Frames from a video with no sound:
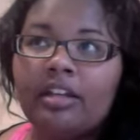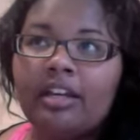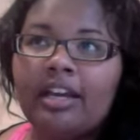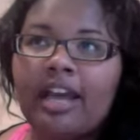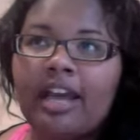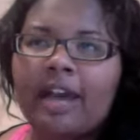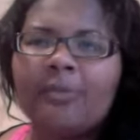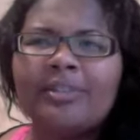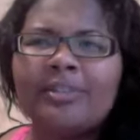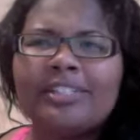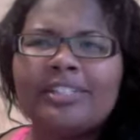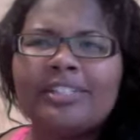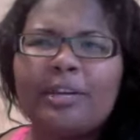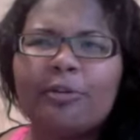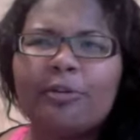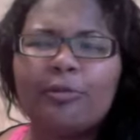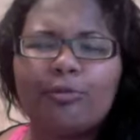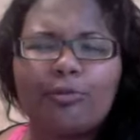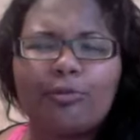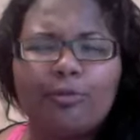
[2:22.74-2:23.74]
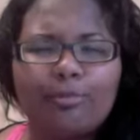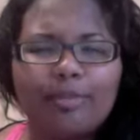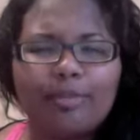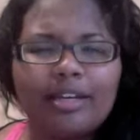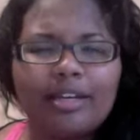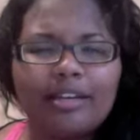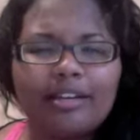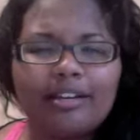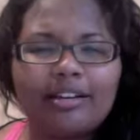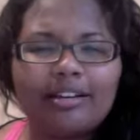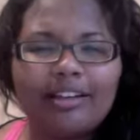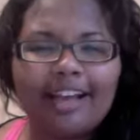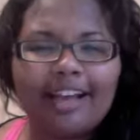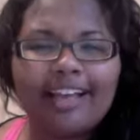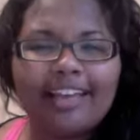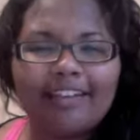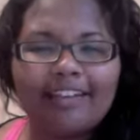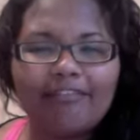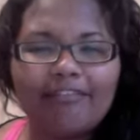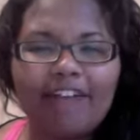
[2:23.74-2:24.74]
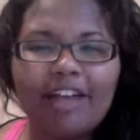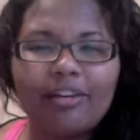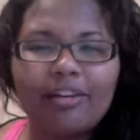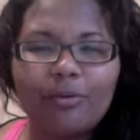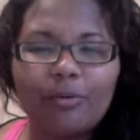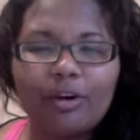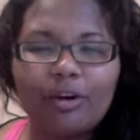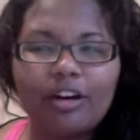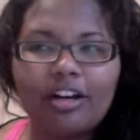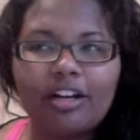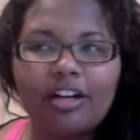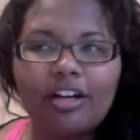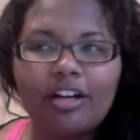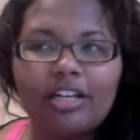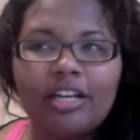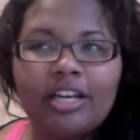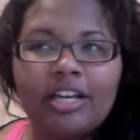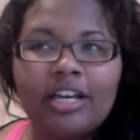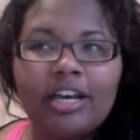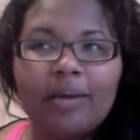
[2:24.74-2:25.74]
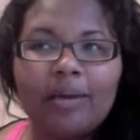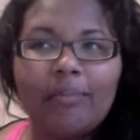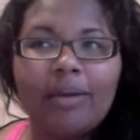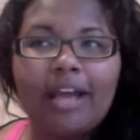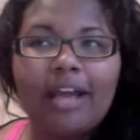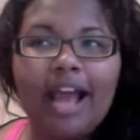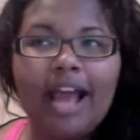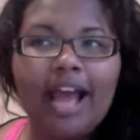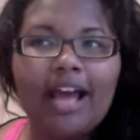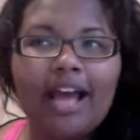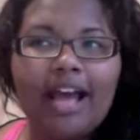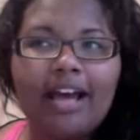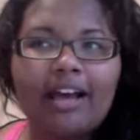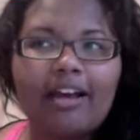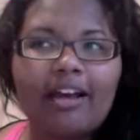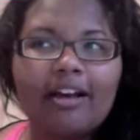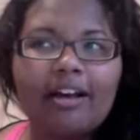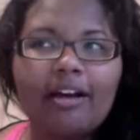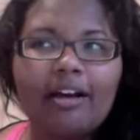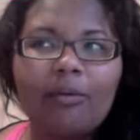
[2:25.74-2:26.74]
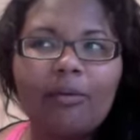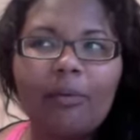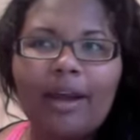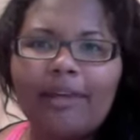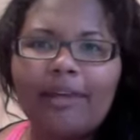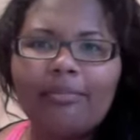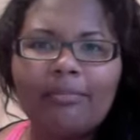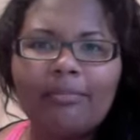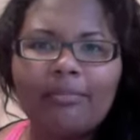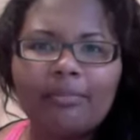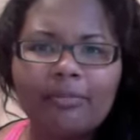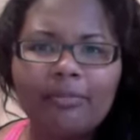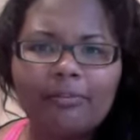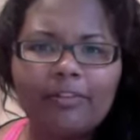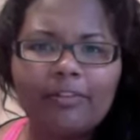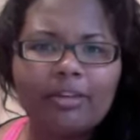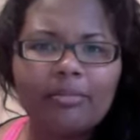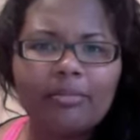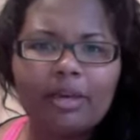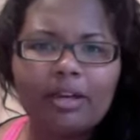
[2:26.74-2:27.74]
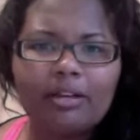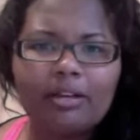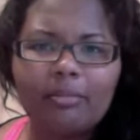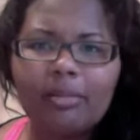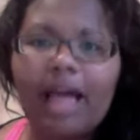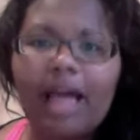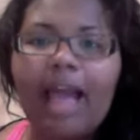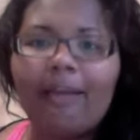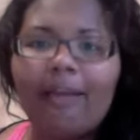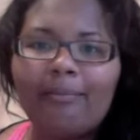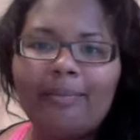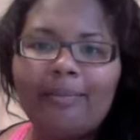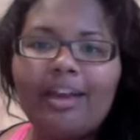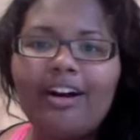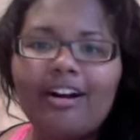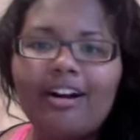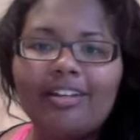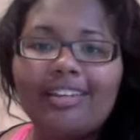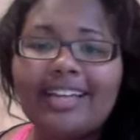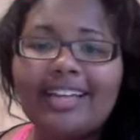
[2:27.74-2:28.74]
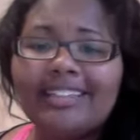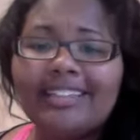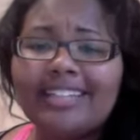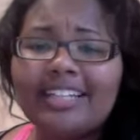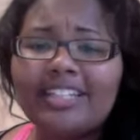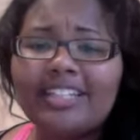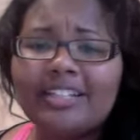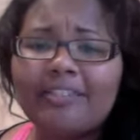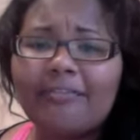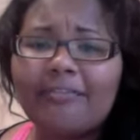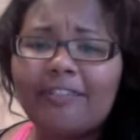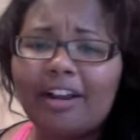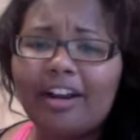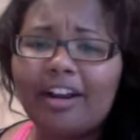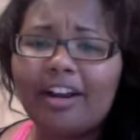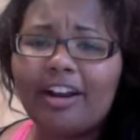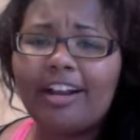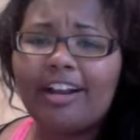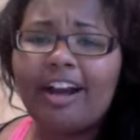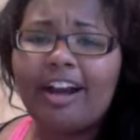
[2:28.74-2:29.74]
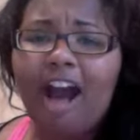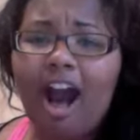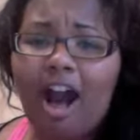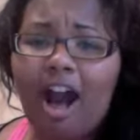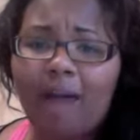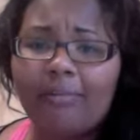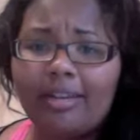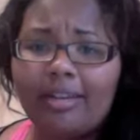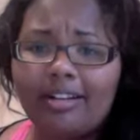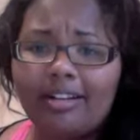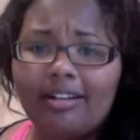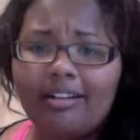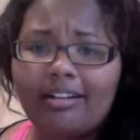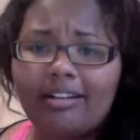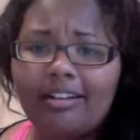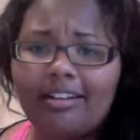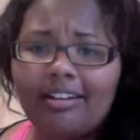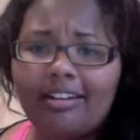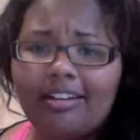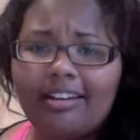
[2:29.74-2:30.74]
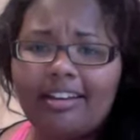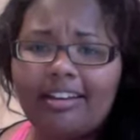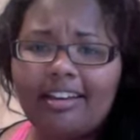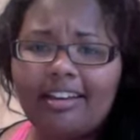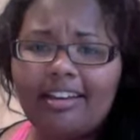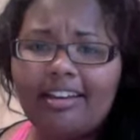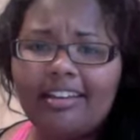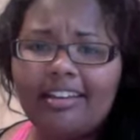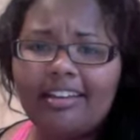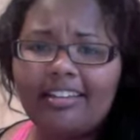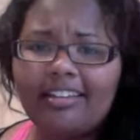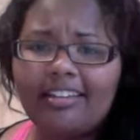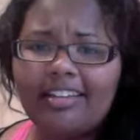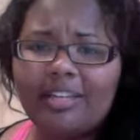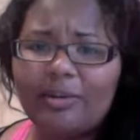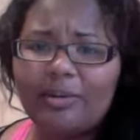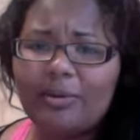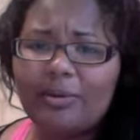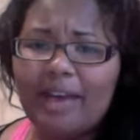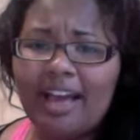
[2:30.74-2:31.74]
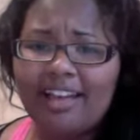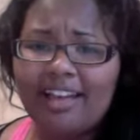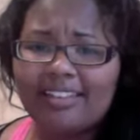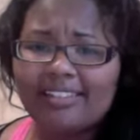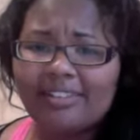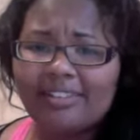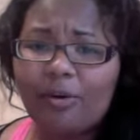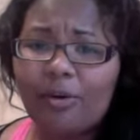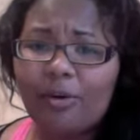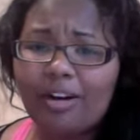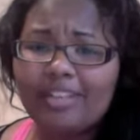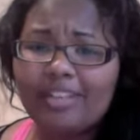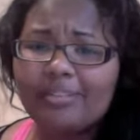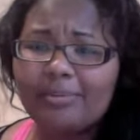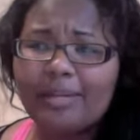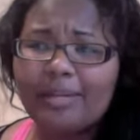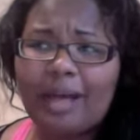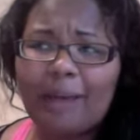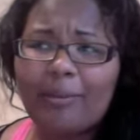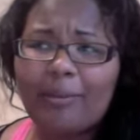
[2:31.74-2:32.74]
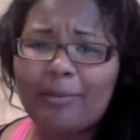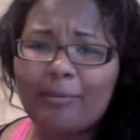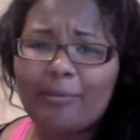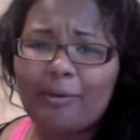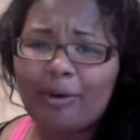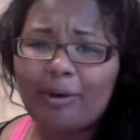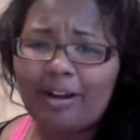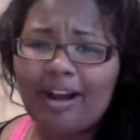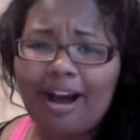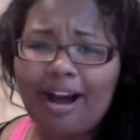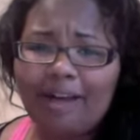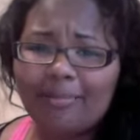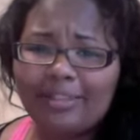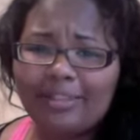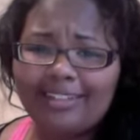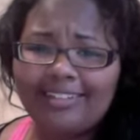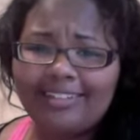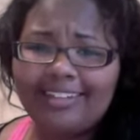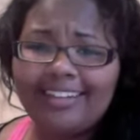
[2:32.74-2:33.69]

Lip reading: to say grouping, I can't find the word, but a white female and a black male, that's actually very common in the U.S., or it's becoming more common,